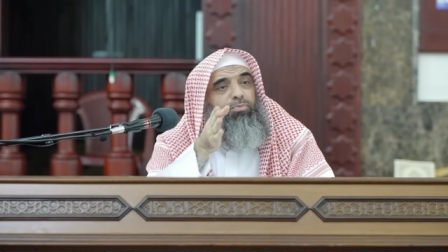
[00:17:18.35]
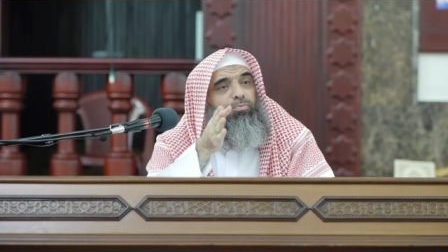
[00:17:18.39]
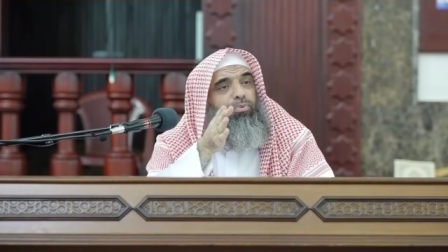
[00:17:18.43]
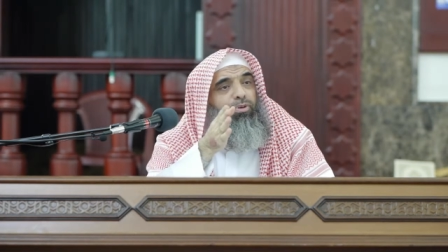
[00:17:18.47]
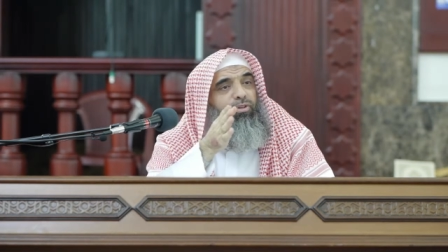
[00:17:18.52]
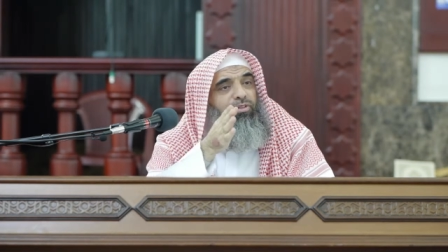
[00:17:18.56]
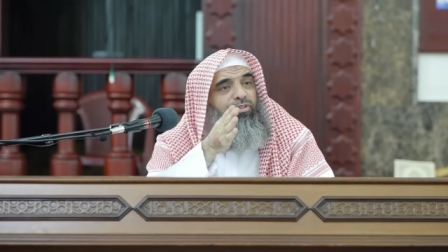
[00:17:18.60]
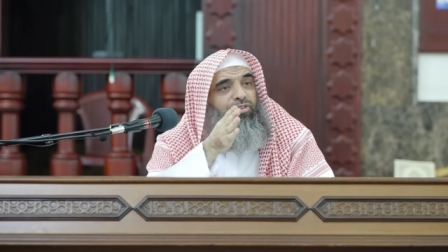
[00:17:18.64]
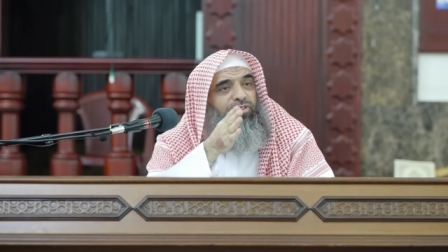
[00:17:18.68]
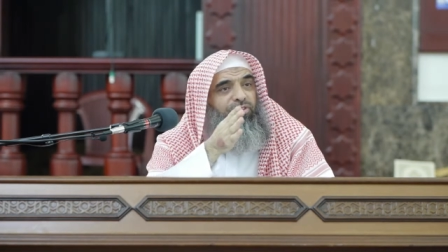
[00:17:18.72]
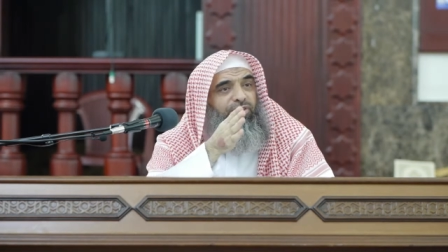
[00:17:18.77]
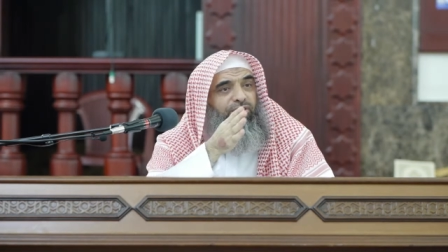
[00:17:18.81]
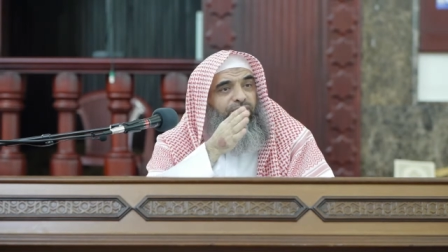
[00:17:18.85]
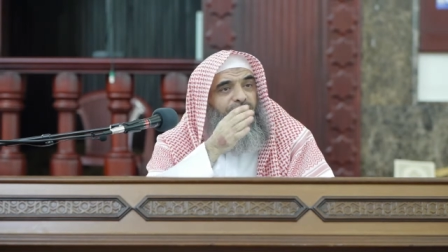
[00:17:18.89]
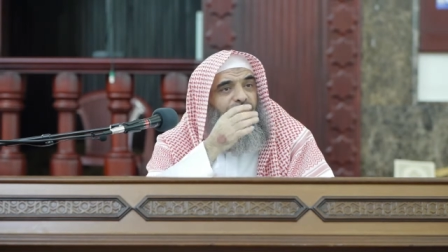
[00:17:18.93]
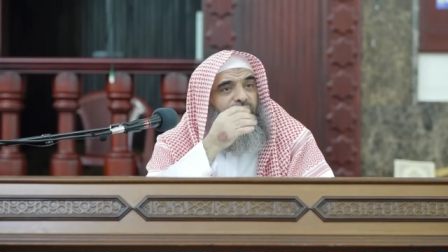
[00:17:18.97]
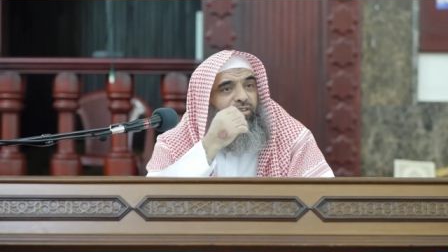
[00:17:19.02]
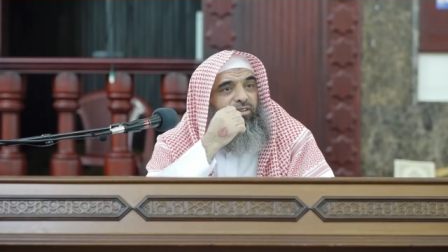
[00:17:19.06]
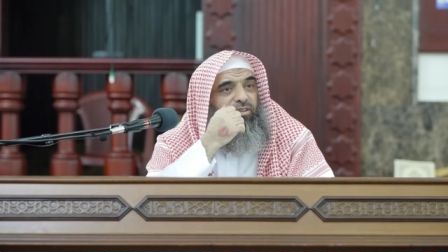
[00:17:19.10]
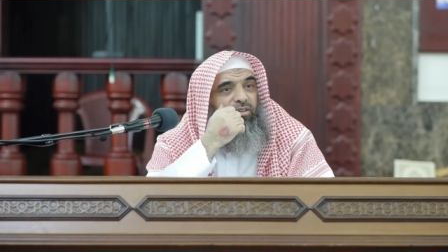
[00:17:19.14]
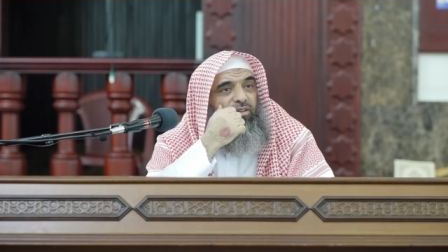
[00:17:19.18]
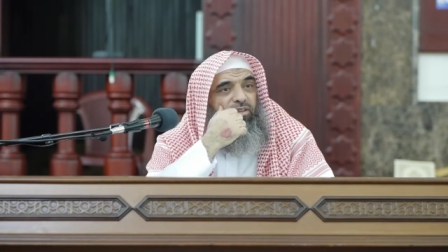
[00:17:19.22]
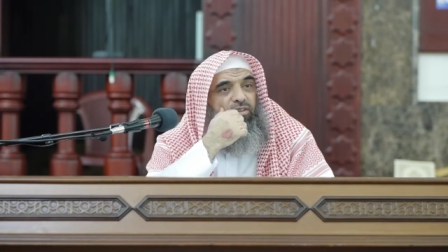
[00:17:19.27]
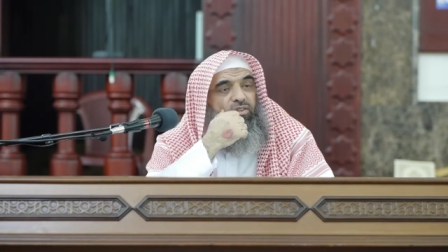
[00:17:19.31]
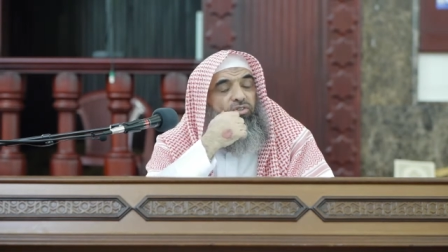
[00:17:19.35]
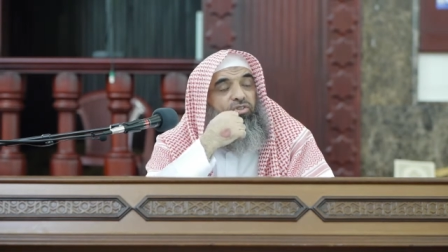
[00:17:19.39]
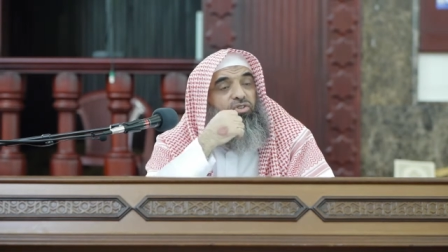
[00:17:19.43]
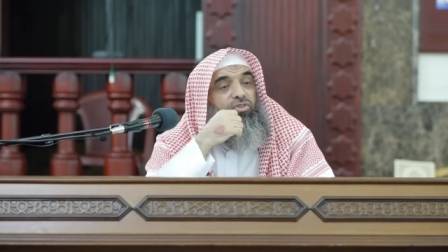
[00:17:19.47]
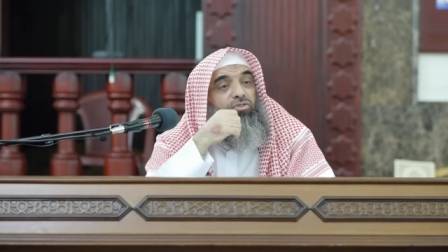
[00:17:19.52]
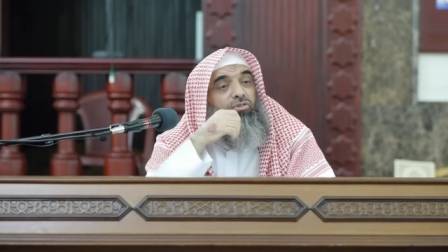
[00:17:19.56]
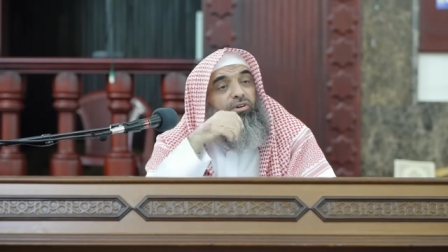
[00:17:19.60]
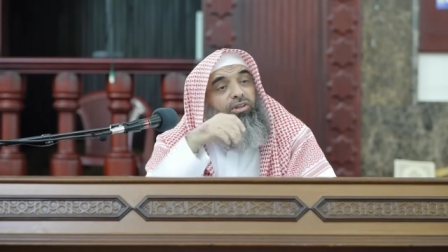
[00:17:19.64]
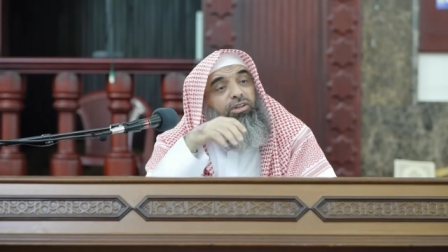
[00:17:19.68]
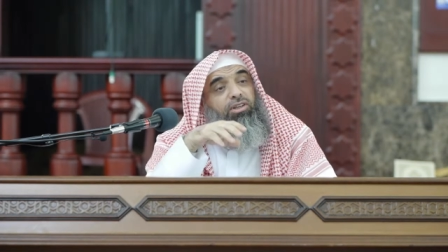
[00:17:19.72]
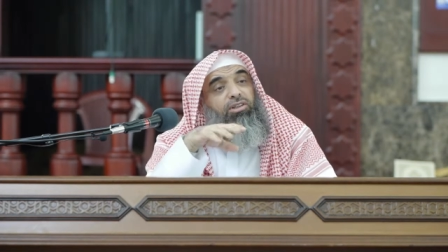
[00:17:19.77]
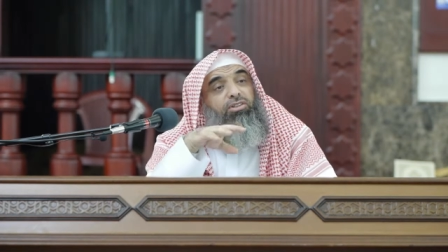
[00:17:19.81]
person
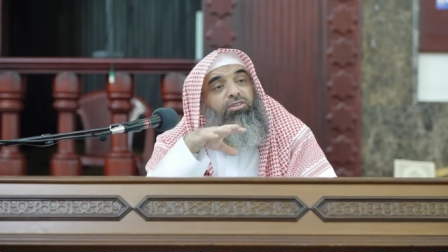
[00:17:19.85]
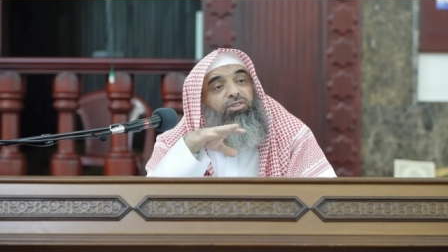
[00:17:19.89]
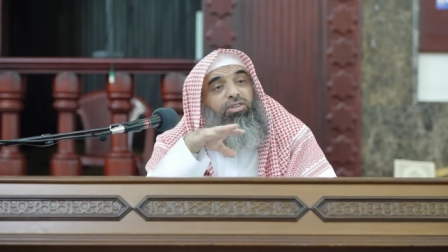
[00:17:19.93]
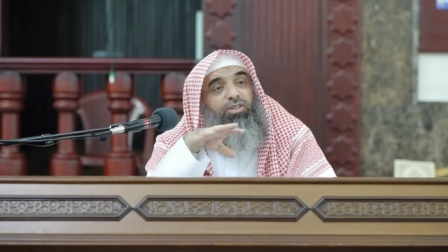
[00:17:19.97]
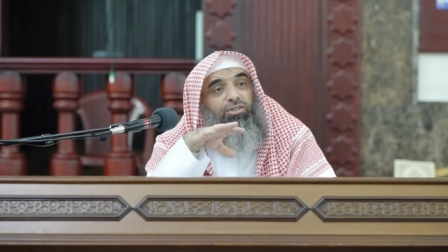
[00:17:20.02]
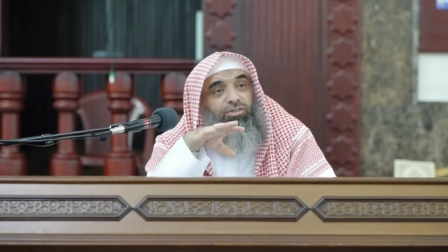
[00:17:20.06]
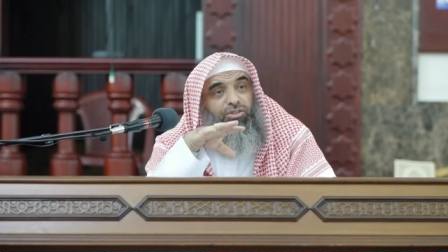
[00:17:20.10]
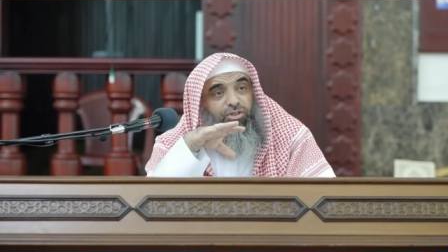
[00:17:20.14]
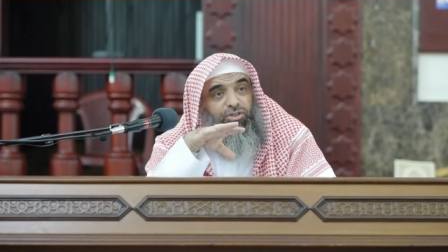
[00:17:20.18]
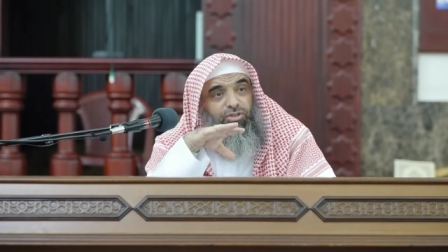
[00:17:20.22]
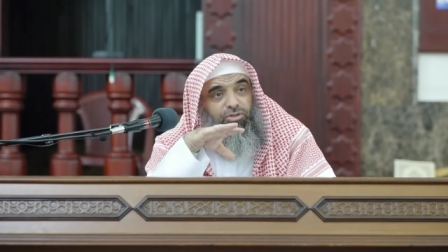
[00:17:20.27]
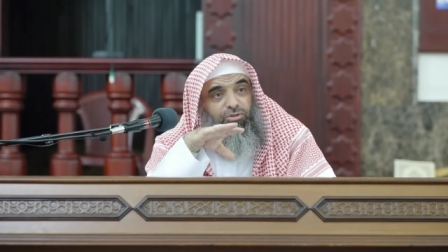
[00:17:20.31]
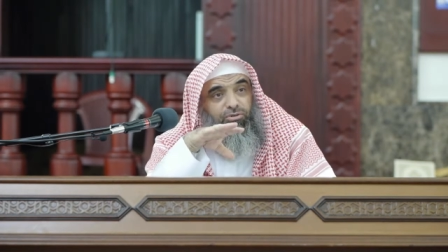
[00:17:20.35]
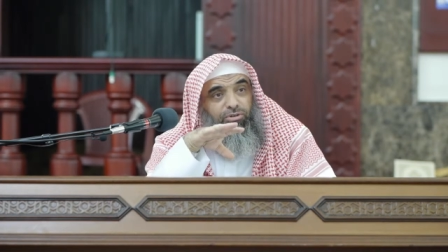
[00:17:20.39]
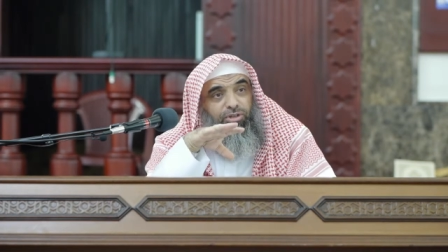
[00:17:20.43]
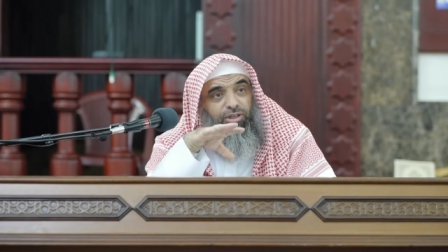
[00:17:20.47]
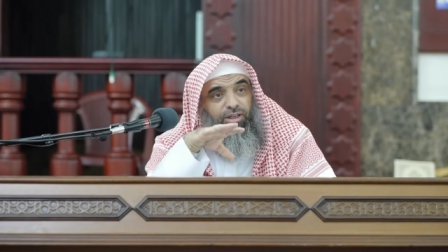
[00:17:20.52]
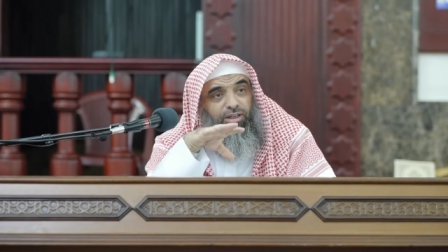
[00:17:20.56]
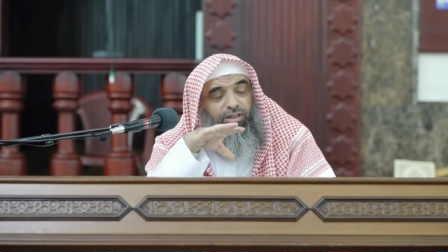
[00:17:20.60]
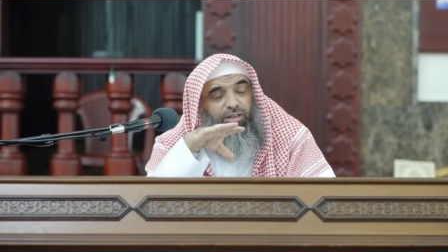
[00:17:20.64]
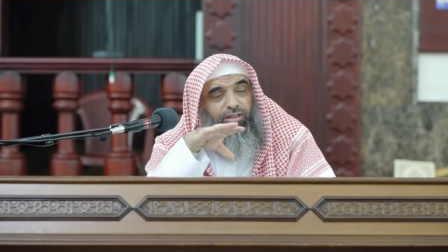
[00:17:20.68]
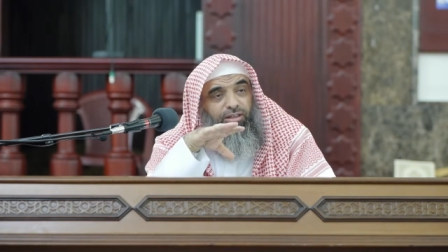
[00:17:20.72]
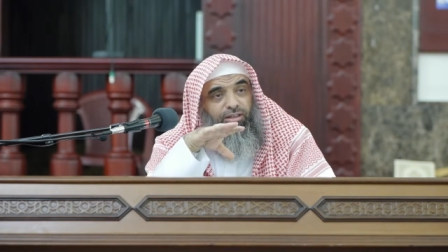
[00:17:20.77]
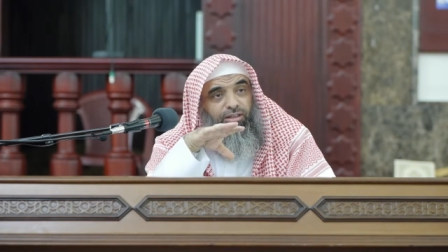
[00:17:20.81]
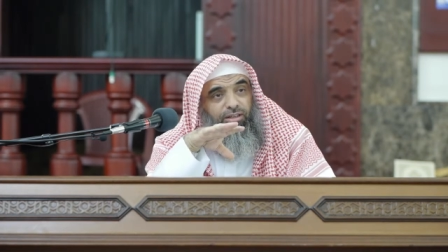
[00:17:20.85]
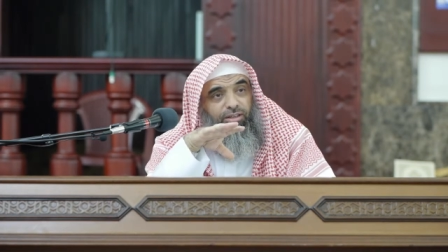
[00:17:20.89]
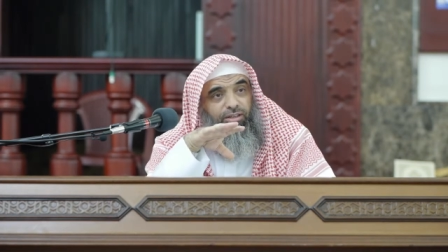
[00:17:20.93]
struggles in this dunya